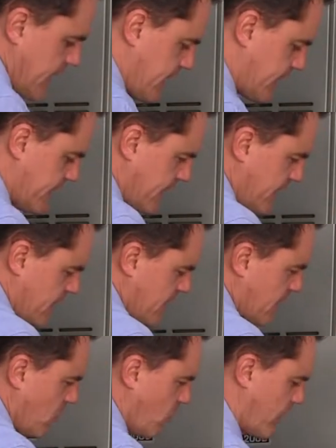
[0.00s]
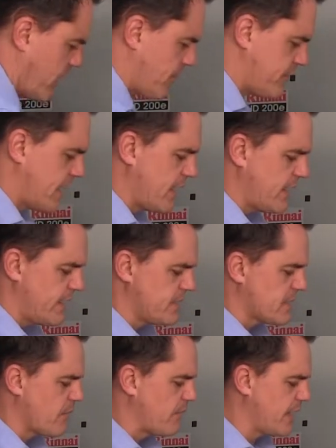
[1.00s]
And then what I've done
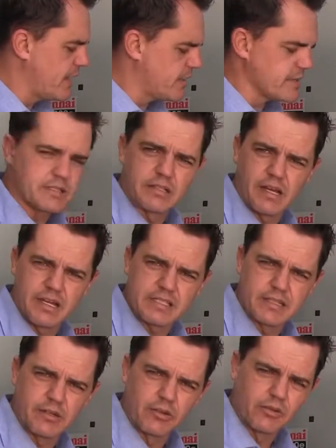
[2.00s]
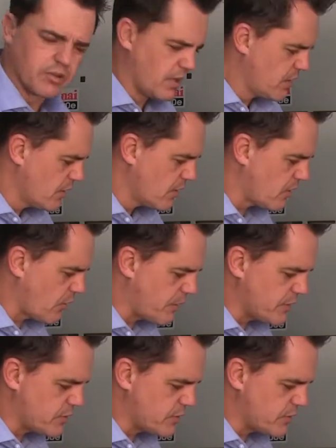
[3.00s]
is I made this nice little copper